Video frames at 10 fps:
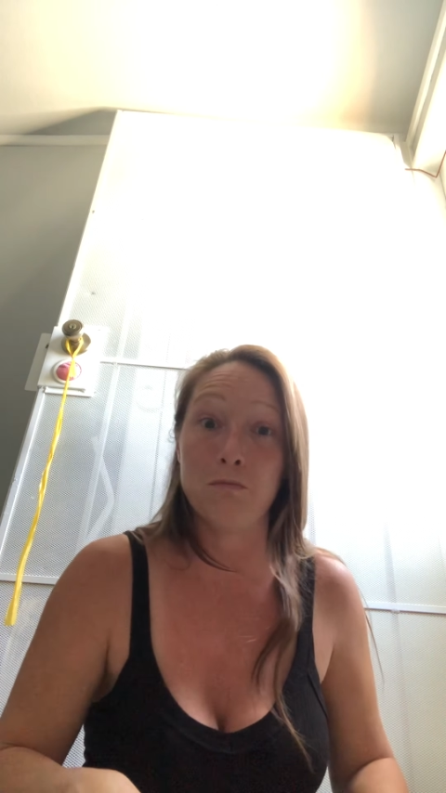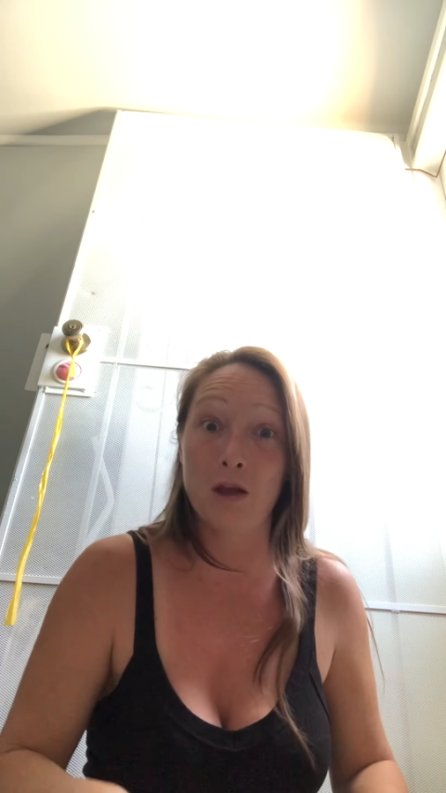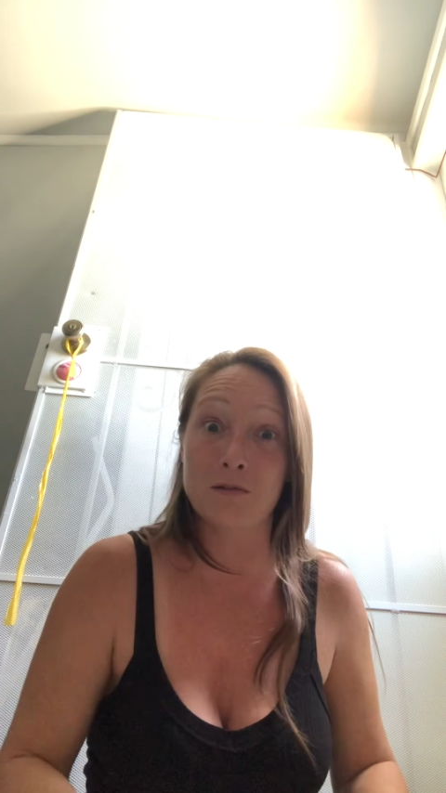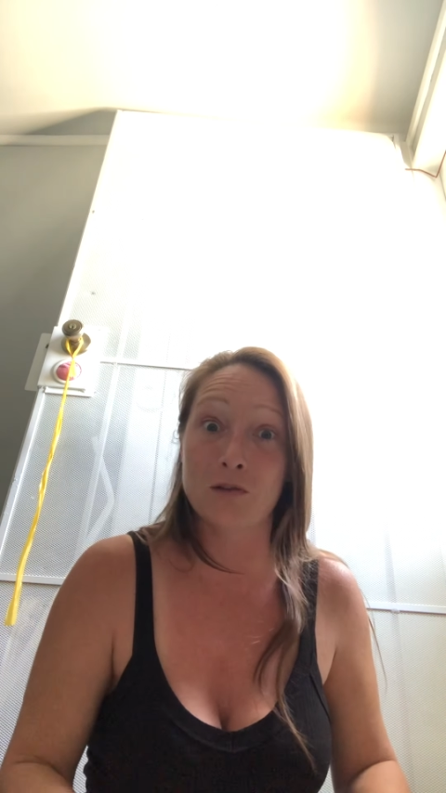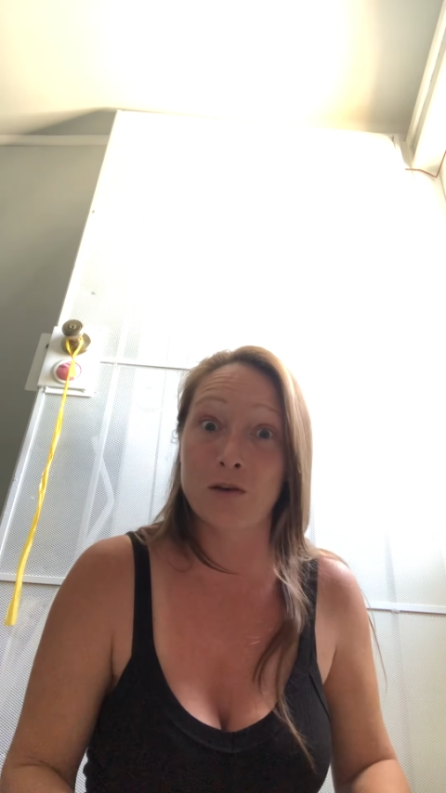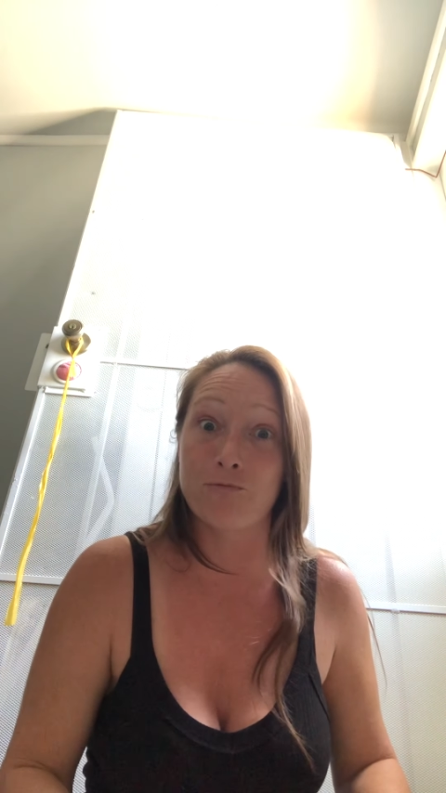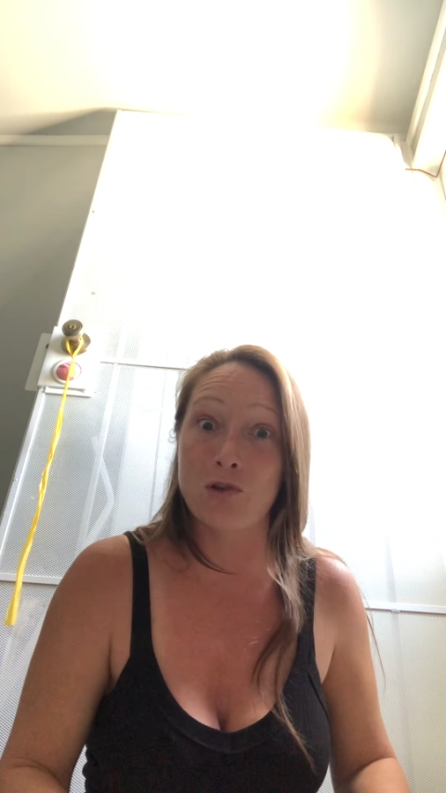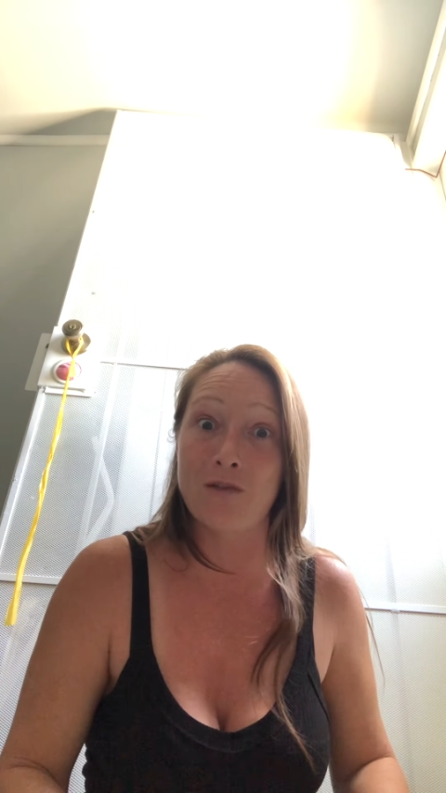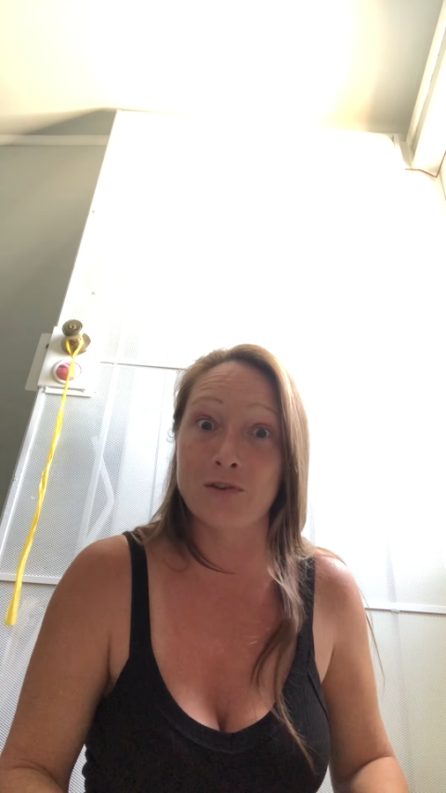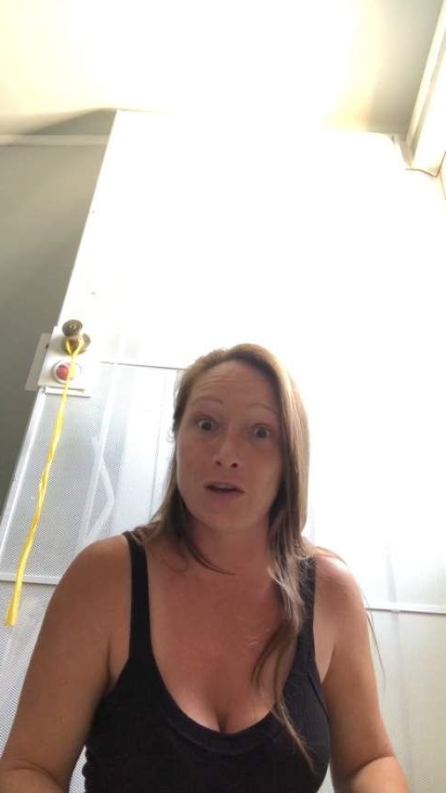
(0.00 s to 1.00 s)
Let's get
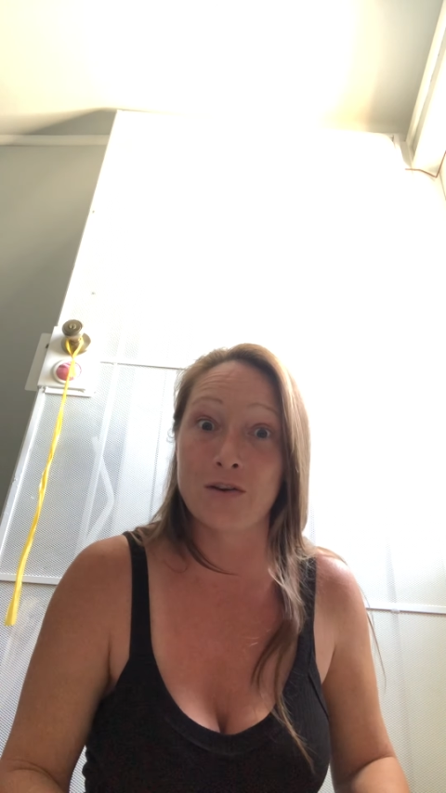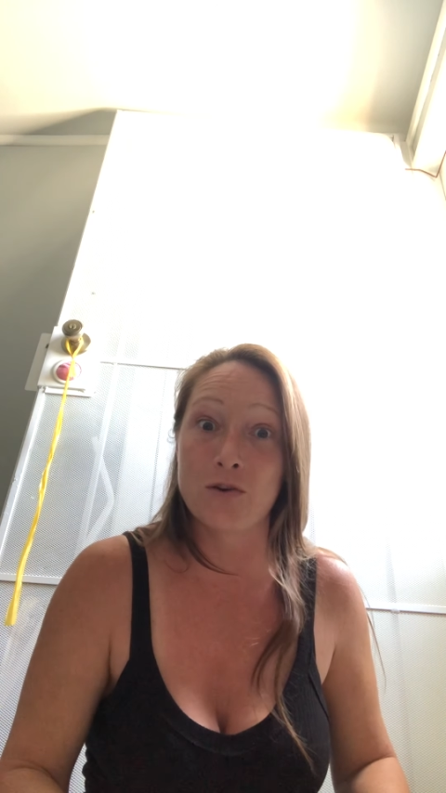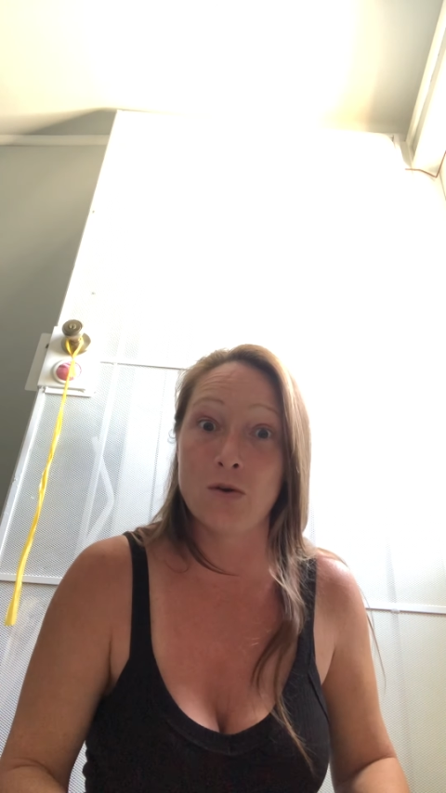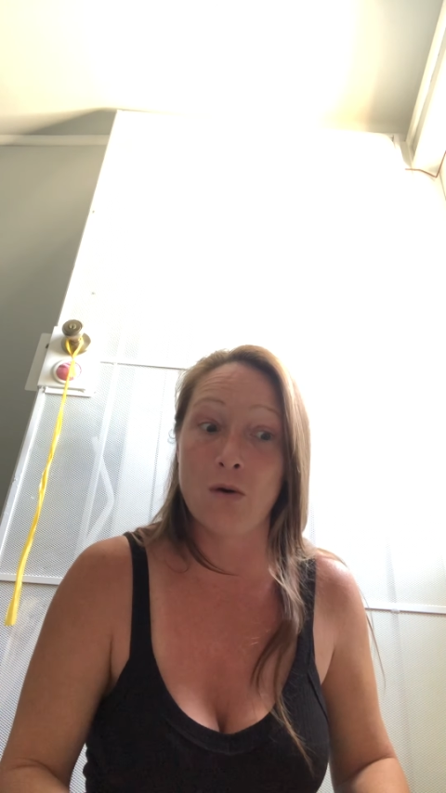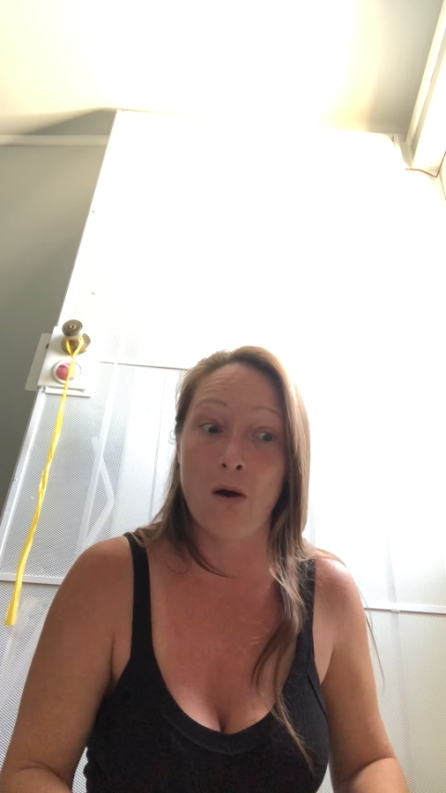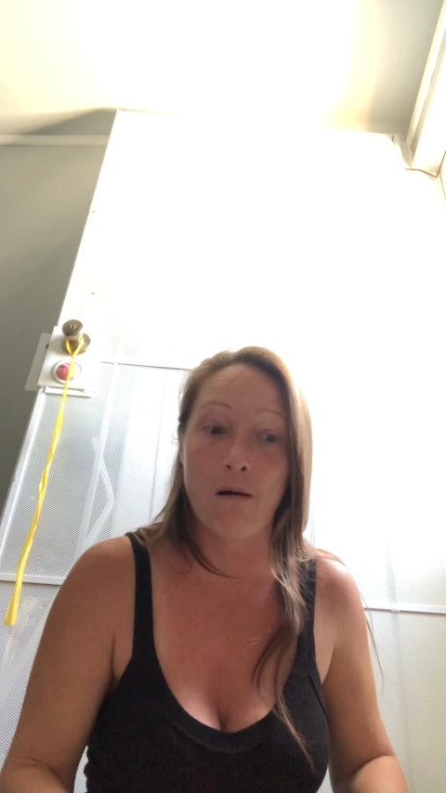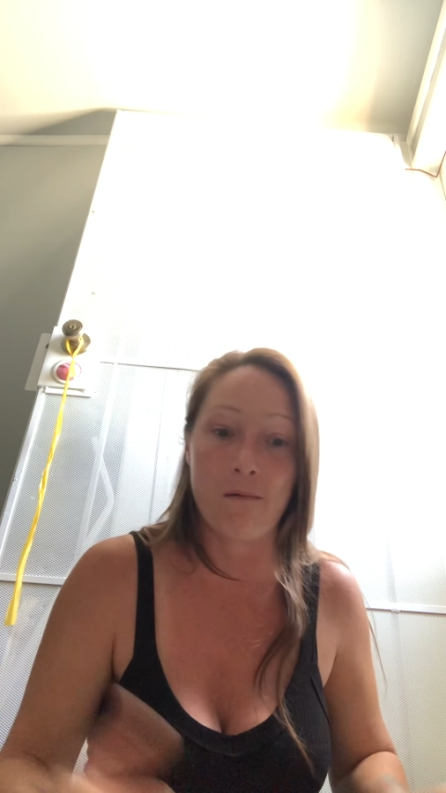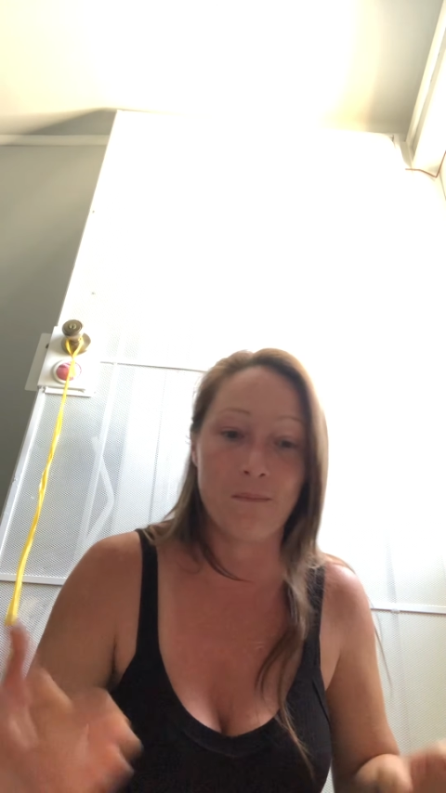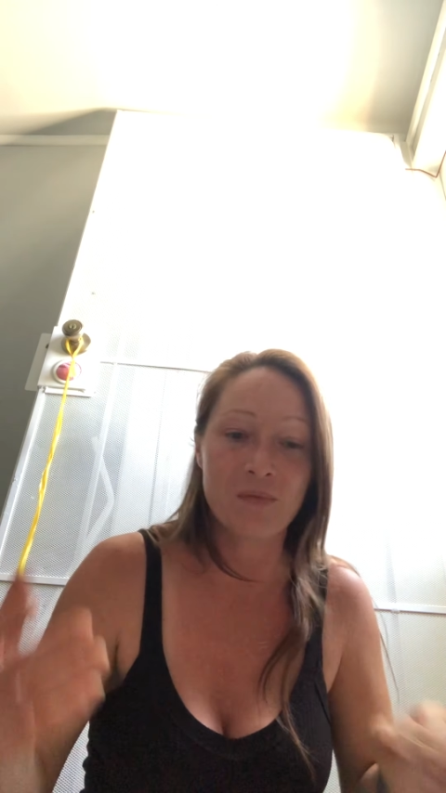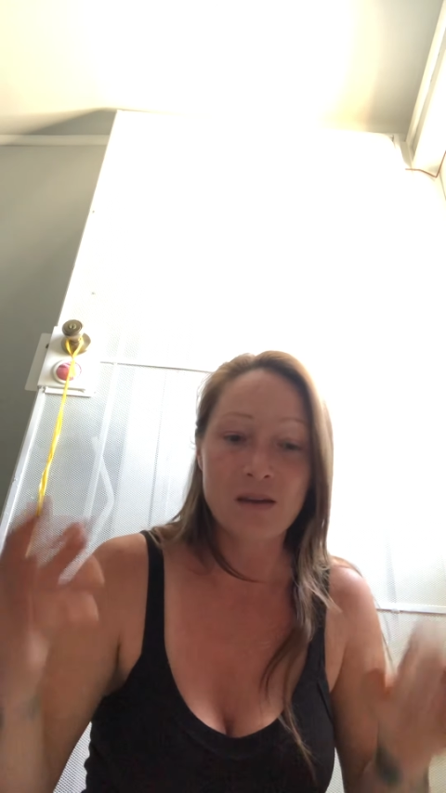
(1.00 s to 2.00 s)
Fluffy a new
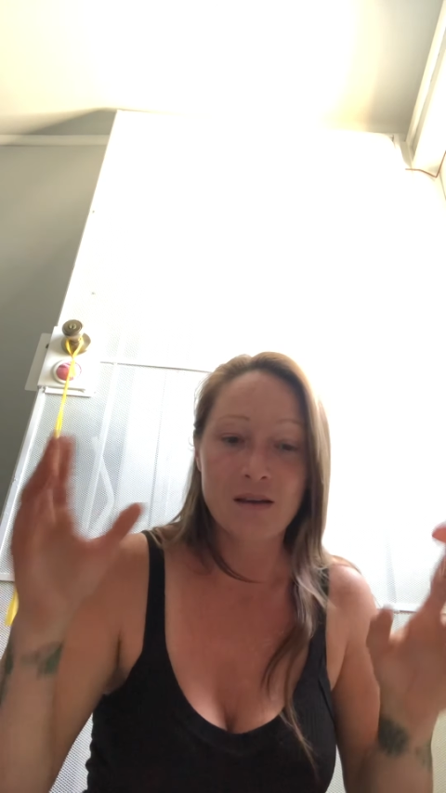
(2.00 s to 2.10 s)
home.